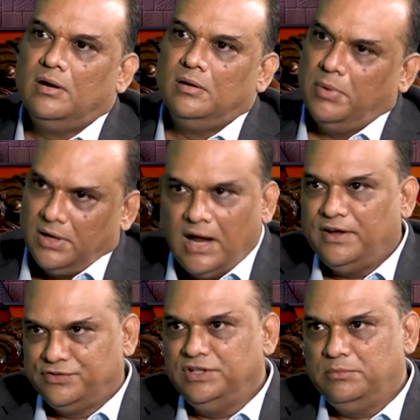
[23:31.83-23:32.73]
but I
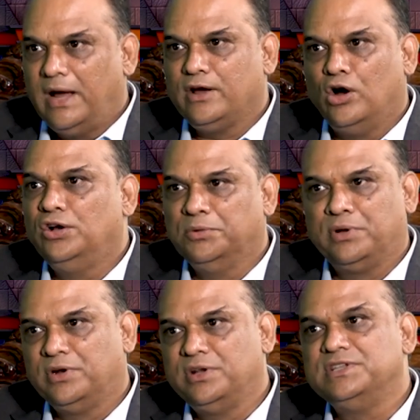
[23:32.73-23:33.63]
have seen my
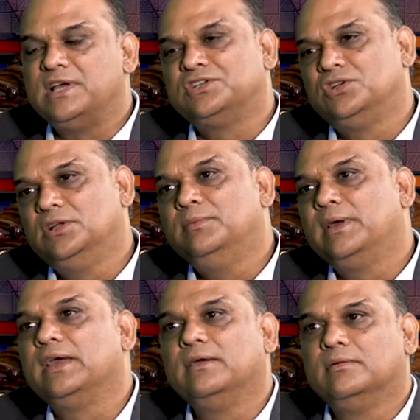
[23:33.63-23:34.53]
contemporaries actually
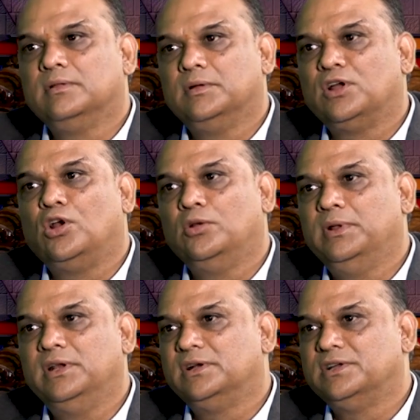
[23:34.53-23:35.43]
making, they're all
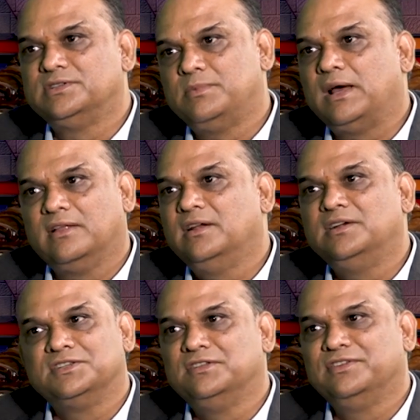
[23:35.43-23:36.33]
millionaires back then
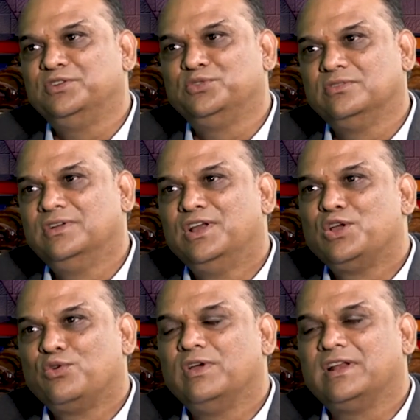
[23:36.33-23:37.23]
itself,
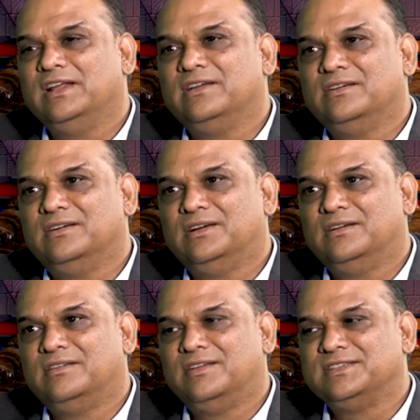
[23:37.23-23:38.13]
quickly
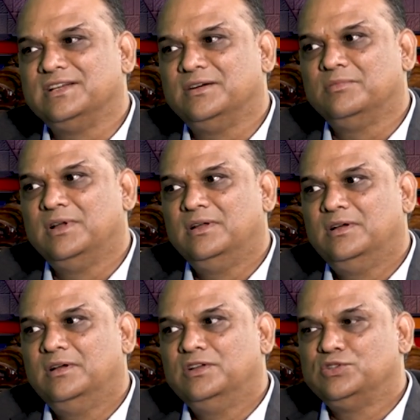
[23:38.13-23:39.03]
raising up.
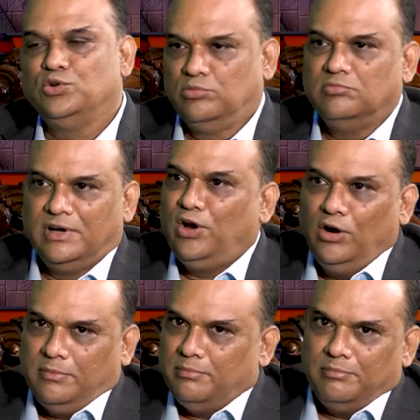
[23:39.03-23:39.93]
So it
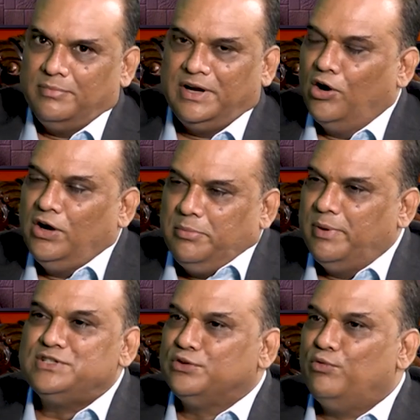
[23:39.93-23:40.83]
all
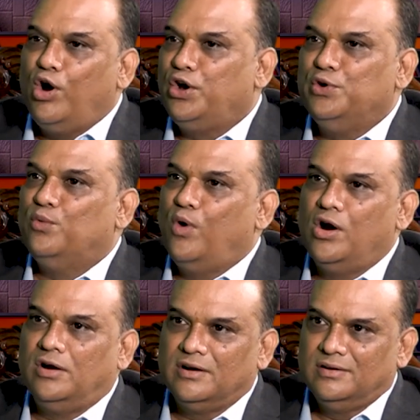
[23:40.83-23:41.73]
depends on what you
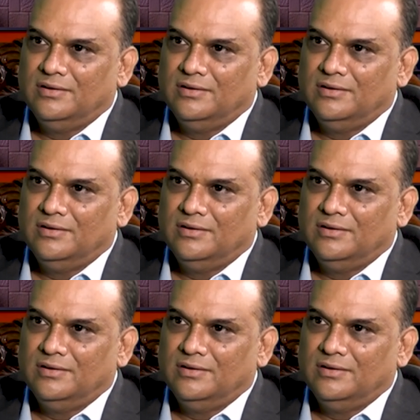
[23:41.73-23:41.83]
want.